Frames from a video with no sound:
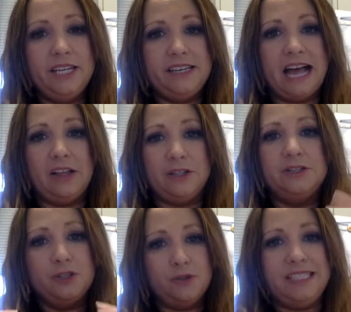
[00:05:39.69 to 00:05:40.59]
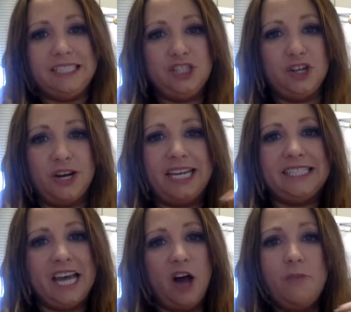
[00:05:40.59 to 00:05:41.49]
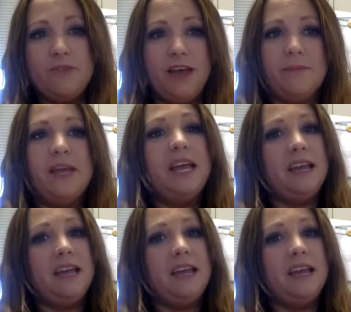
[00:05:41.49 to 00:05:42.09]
dollars to Greece and Turkey to help them